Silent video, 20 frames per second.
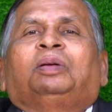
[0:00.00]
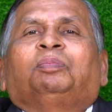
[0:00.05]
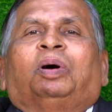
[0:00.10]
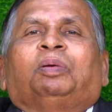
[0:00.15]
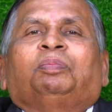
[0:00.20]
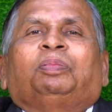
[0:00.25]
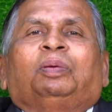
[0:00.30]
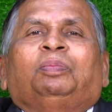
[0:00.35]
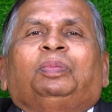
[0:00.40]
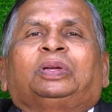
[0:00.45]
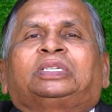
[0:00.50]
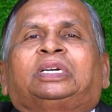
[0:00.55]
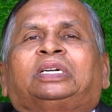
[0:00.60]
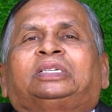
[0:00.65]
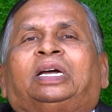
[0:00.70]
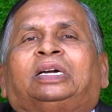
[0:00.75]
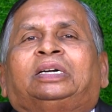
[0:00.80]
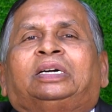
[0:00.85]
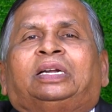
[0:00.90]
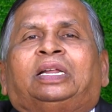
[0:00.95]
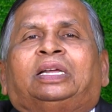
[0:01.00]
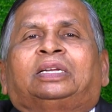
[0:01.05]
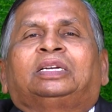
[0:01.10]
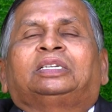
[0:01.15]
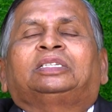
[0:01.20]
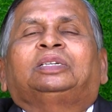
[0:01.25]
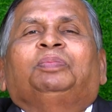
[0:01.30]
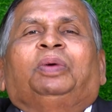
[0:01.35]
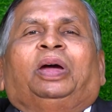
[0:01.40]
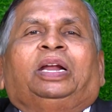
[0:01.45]
Public sector
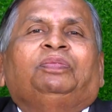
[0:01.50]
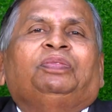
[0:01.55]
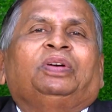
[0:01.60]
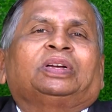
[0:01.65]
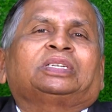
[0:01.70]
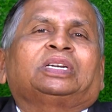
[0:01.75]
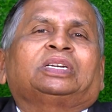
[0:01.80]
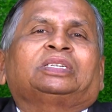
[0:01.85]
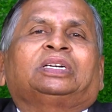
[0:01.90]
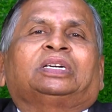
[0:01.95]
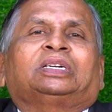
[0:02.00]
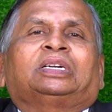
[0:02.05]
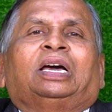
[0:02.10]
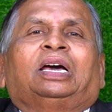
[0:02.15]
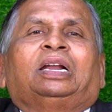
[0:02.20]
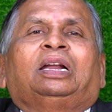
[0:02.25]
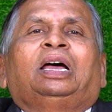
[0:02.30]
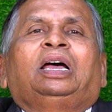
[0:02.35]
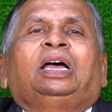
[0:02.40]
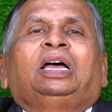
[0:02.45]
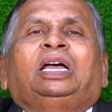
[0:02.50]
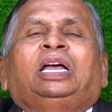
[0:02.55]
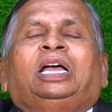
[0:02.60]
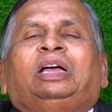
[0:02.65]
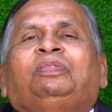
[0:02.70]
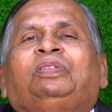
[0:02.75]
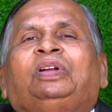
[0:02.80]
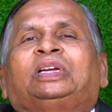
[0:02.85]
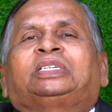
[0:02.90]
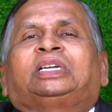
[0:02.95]
undertakings, manufacturing sector,
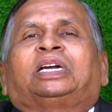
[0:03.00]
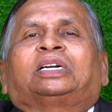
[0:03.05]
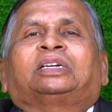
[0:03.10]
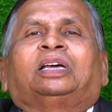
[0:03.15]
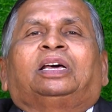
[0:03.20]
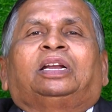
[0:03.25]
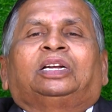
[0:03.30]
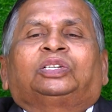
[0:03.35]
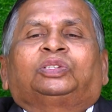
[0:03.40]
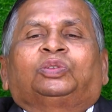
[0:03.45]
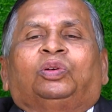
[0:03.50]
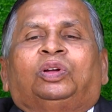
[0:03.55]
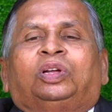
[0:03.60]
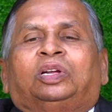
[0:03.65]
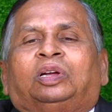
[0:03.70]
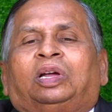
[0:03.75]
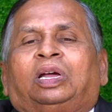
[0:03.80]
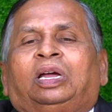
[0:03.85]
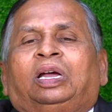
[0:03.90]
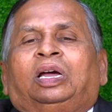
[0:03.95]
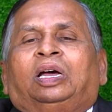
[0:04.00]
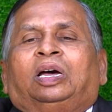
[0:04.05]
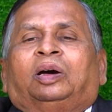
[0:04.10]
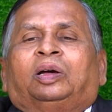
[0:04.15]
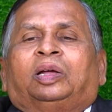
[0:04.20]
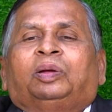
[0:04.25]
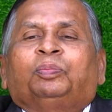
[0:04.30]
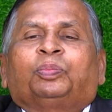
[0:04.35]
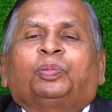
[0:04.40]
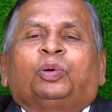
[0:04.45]
every sector is showing
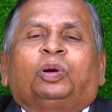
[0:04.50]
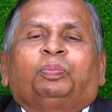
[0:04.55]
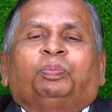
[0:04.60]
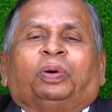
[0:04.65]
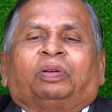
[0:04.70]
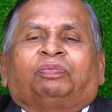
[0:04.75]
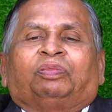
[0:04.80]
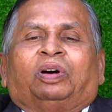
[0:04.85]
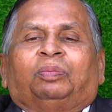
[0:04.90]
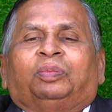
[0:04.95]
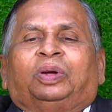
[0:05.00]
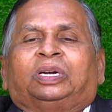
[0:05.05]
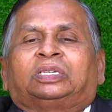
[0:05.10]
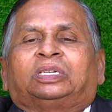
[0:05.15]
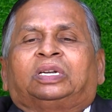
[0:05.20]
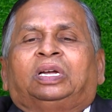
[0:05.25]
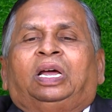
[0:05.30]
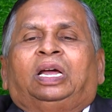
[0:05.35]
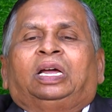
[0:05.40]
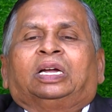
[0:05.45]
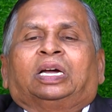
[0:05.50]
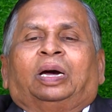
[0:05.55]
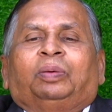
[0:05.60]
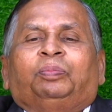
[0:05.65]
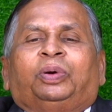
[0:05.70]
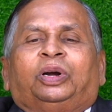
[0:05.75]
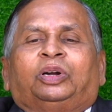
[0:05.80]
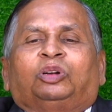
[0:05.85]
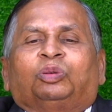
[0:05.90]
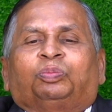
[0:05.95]
improved performance
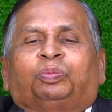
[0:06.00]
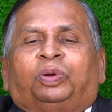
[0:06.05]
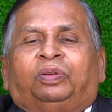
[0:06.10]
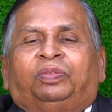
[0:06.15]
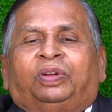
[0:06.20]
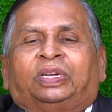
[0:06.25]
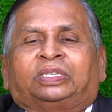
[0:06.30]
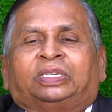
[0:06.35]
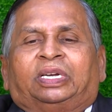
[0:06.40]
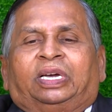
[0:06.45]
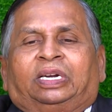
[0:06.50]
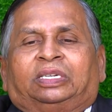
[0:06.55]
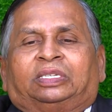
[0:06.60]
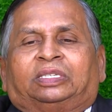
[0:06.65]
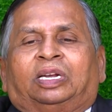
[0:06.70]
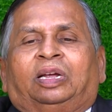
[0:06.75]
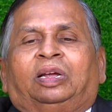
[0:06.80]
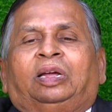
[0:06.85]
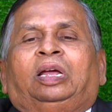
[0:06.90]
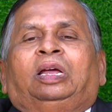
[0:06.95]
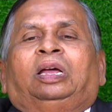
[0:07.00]
compared to previous years.